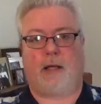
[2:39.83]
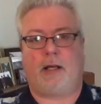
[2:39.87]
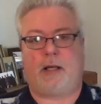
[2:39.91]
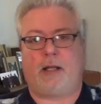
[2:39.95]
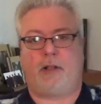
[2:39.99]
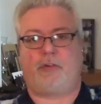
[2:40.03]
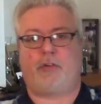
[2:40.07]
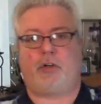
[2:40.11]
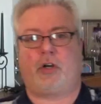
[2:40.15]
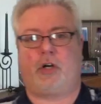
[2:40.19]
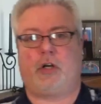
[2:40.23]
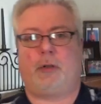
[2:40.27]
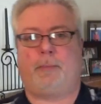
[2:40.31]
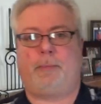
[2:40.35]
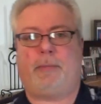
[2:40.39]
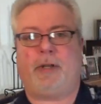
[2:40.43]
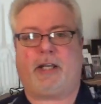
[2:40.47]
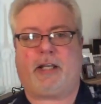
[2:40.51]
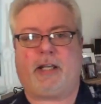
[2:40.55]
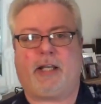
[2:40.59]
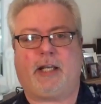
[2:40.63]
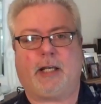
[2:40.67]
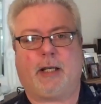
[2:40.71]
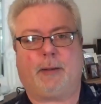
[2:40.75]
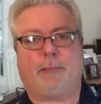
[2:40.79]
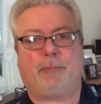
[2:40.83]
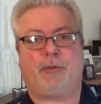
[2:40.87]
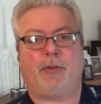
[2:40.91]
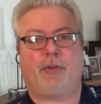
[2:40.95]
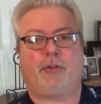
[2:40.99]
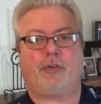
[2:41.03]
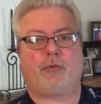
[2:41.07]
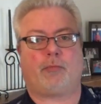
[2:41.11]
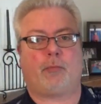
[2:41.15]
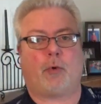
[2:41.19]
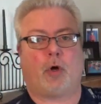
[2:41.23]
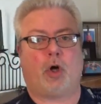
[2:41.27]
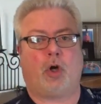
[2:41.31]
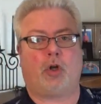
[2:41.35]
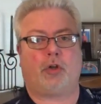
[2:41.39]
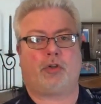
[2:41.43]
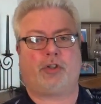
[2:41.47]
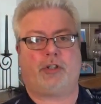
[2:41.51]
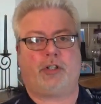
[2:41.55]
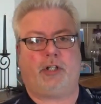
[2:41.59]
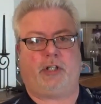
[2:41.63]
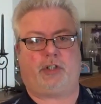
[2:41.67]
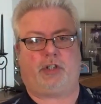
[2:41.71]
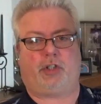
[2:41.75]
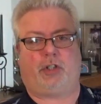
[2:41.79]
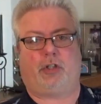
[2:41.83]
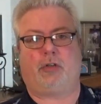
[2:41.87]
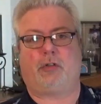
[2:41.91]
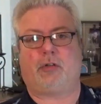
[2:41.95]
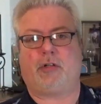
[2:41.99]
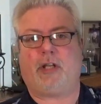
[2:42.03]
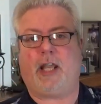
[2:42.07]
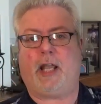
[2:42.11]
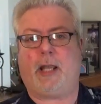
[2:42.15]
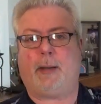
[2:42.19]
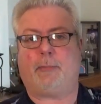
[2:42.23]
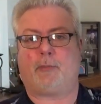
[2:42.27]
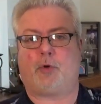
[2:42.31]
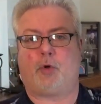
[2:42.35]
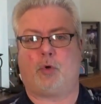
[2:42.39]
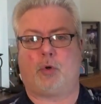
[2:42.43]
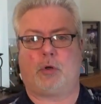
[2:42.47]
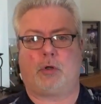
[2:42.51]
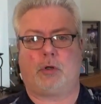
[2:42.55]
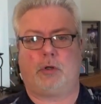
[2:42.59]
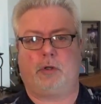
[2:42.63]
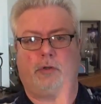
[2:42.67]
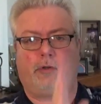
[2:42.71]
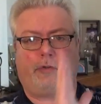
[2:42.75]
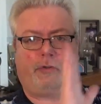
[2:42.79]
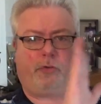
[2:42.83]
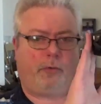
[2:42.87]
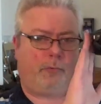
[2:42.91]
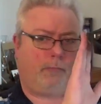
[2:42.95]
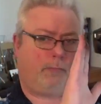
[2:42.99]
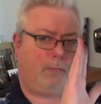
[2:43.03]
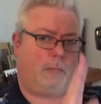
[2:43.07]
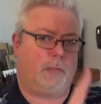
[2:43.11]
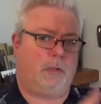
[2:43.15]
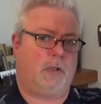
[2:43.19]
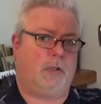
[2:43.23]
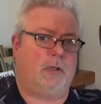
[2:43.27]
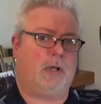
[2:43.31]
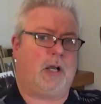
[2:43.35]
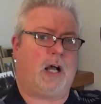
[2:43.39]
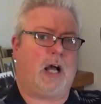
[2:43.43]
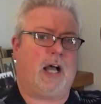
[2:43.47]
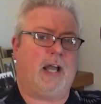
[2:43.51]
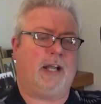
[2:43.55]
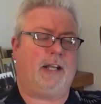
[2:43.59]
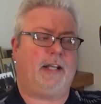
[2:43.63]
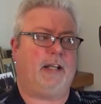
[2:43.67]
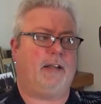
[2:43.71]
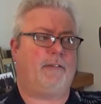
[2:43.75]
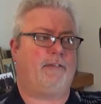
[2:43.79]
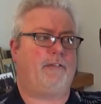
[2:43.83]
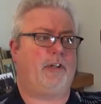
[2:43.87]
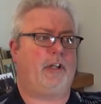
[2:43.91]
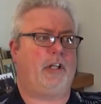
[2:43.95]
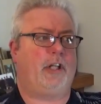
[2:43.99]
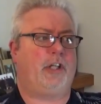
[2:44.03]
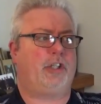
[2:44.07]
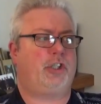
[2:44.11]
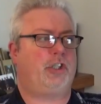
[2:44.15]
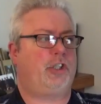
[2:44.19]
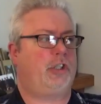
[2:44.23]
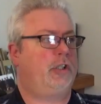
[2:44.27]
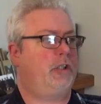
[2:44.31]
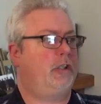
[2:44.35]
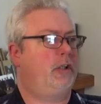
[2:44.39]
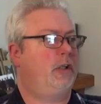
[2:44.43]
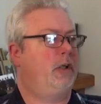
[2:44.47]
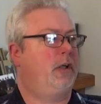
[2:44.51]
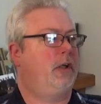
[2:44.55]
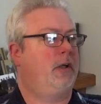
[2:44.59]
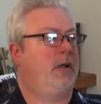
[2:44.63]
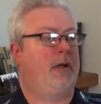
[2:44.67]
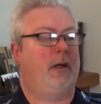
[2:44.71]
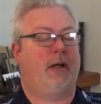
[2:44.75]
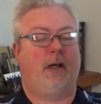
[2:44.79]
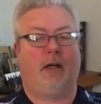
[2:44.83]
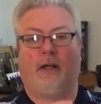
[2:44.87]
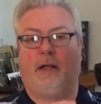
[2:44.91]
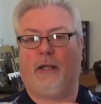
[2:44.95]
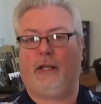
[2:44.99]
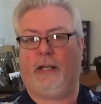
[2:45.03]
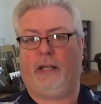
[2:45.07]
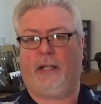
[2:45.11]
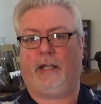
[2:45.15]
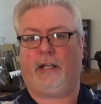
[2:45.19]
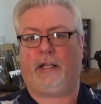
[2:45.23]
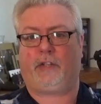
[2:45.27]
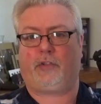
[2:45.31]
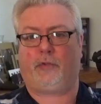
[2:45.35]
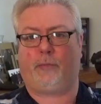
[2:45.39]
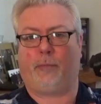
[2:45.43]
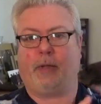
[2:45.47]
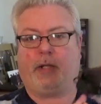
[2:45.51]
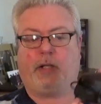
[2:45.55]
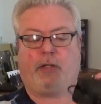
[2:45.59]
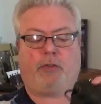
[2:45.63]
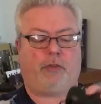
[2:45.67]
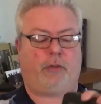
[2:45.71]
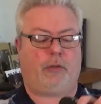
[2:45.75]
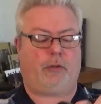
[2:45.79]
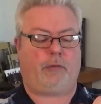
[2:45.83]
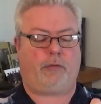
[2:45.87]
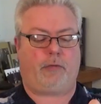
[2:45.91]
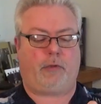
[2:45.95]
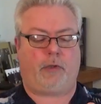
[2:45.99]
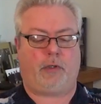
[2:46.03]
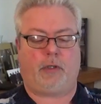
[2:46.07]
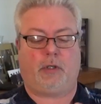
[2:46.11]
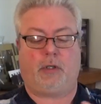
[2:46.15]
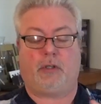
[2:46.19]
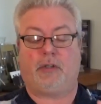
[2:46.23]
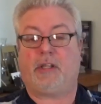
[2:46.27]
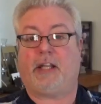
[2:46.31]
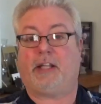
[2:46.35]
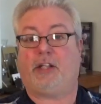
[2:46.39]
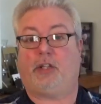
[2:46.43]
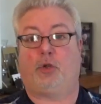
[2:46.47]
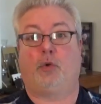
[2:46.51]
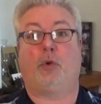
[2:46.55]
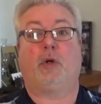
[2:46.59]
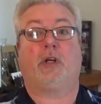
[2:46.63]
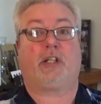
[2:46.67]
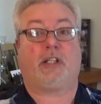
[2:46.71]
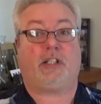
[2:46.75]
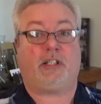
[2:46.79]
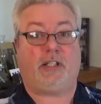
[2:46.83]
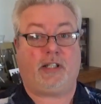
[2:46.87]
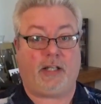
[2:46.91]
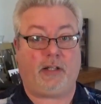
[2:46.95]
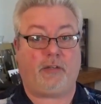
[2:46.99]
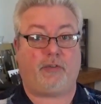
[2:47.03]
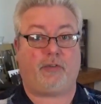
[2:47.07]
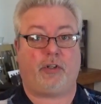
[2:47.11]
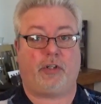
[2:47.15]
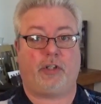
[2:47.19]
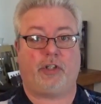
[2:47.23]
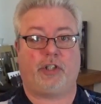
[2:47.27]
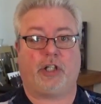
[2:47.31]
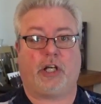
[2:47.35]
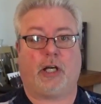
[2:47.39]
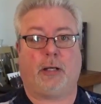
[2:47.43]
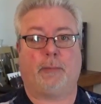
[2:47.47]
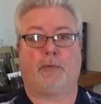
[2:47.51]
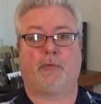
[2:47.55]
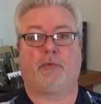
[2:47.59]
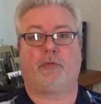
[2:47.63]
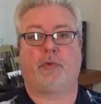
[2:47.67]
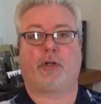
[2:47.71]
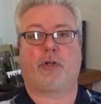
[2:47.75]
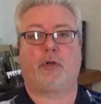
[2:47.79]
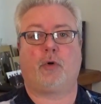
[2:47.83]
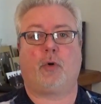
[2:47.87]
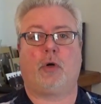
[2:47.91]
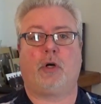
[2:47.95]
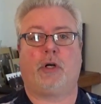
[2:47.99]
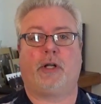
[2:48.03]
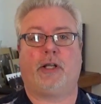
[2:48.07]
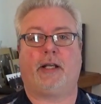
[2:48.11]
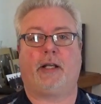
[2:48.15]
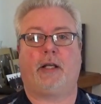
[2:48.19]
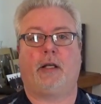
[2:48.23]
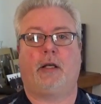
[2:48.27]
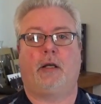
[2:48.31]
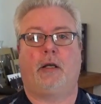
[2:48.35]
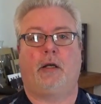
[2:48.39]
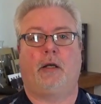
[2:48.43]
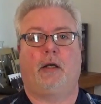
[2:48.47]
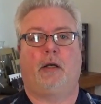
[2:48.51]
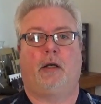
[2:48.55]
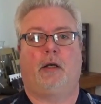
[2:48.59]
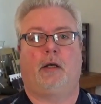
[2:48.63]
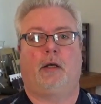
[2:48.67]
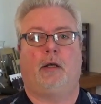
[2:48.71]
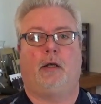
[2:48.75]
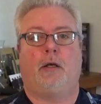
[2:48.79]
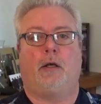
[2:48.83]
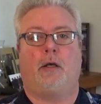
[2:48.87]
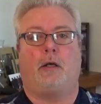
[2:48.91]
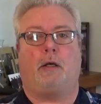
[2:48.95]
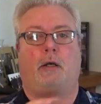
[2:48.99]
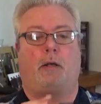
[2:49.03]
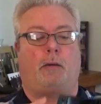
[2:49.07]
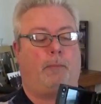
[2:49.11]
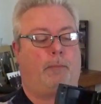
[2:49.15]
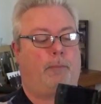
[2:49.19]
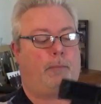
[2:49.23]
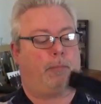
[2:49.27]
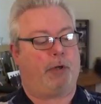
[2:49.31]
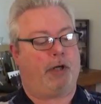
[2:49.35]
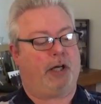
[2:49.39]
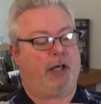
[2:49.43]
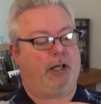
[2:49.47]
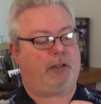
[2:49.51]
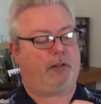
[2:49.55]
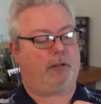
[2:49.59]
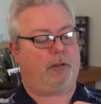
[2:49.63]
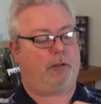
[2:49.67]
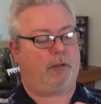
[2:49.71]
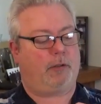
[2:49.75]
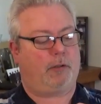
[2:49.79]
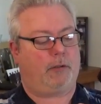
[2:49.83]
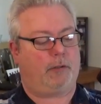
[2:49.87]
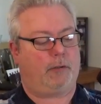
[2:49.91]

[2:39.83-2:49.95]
I started picking up the small digital camcorders, high definition, inexpensive. They do a decent job of recording, but